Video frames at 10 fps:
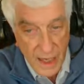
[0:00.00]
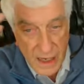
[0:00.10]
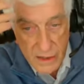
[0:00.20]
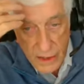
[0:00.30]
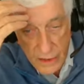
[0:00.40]

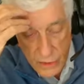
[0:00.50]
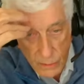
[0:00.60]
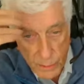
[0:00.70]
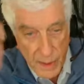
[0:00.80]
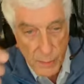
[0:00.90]
cases
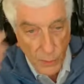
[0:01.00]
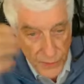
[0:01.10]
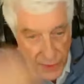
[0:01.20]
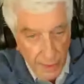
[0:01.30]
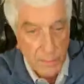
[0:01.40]
and people
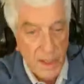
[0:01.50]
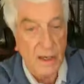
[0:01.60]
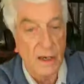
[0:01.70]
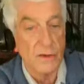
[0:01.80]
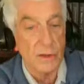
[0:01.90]
sent me
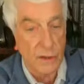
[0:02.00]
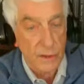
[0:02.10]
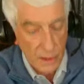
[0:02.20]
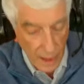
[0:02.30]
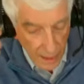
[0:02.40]
cases
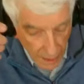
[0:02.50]
and